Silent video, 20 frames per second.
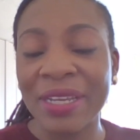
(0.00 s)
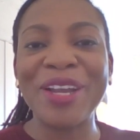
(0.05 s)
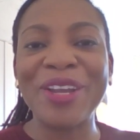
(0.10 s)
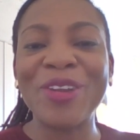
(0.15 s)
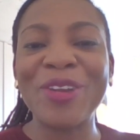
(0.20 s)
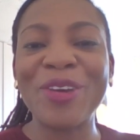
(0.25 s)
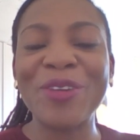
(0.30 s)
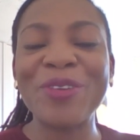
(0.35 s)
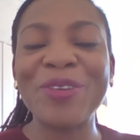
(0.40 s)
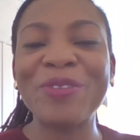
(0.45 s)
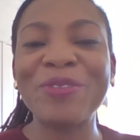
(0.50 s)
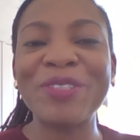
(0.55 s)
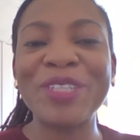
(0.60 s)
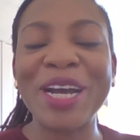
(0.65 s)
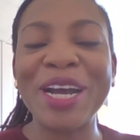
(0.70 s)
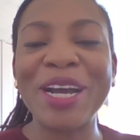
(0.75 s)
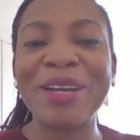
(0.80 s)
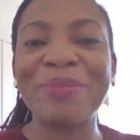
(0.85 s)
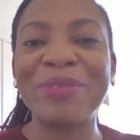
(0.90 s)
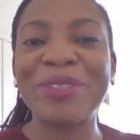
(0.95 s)
And a lot of
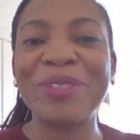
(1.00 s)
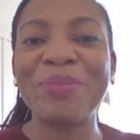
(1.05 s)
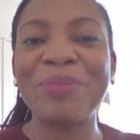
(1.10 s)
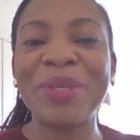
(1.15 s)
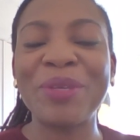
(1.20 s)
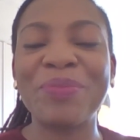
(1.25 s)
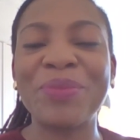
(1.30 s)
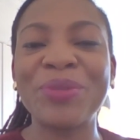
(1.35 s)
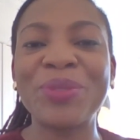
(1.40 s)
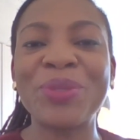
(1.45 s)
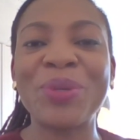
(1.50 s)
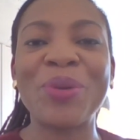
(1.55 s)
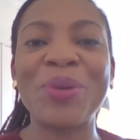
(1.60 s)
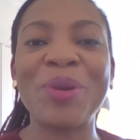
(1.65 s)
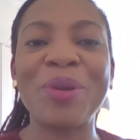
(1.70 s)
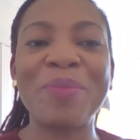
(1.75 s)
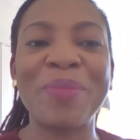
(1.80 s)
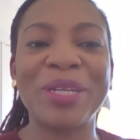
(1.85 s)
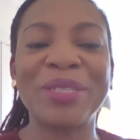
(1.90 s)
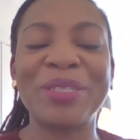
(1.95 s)
times people
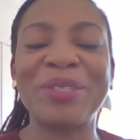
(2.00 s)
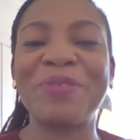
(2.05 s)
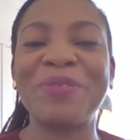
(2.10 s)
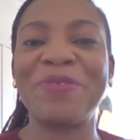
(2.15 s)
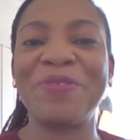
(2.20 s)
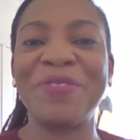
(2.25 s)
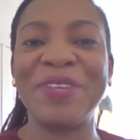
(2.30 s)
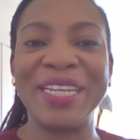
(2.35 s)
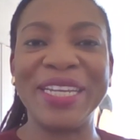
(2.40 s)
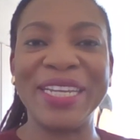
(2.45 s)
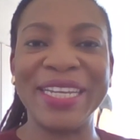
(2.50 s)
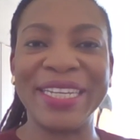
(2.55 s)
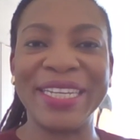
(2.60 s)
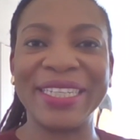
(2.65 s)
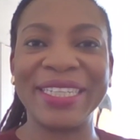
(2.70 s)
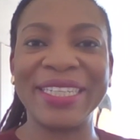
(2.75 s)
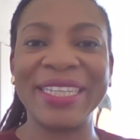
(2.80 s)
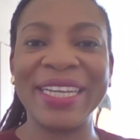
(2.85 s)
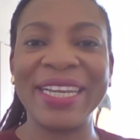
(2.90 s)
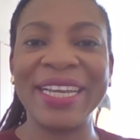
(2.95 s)
talk about the
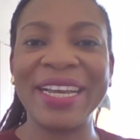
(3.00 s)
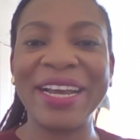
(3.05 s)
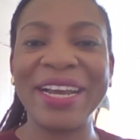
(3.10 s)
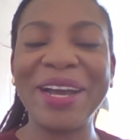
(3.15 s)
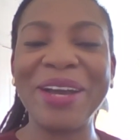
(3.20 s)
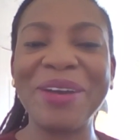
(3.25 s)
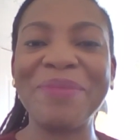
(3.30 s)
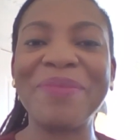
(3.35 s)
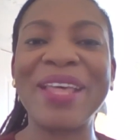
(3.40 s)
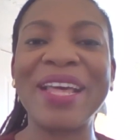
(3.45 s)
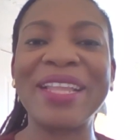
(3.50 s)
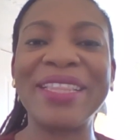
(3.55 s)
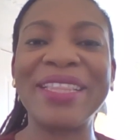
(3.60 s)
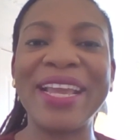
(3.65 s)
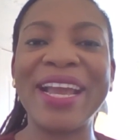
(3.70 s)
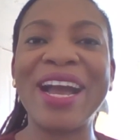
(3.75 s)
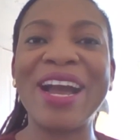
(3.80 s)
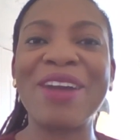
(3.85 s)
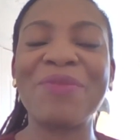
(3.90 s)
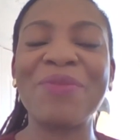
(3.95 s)
feeling that
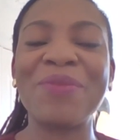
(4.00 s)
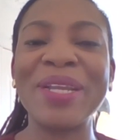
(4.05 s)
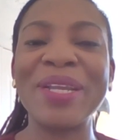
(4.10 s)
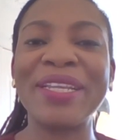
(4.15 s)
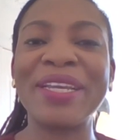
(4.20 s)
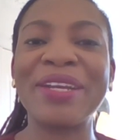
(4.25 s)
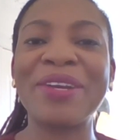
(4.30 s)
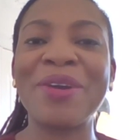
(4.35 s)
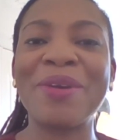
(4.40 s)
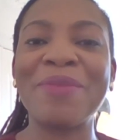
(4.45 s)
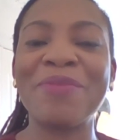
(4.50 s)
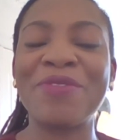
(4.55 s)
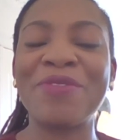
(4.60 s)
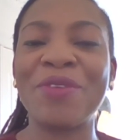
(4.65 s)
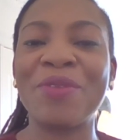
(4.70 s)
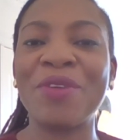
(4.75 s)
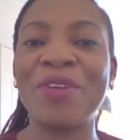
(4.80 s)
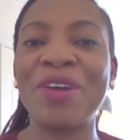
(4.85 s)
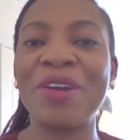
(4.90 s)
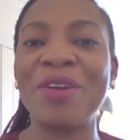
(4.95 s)
they have when they come
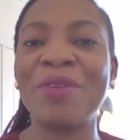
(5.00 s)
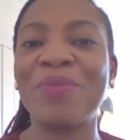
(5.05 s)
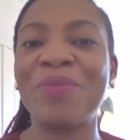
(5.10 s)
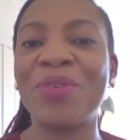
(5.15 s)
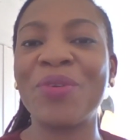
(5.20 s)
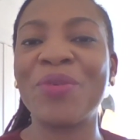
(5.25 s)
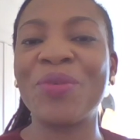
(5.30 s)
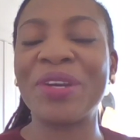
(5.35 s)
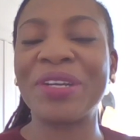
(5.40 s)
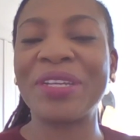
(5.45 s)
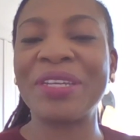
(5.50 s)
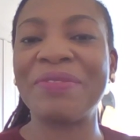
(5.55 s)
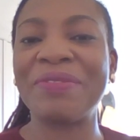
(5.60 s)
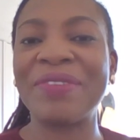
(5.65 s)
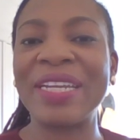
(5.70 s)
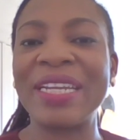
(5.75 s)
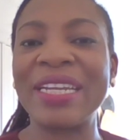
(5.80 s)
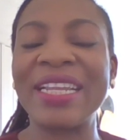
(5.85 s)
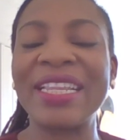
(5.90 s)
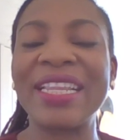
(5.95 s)
for a ProWoc event.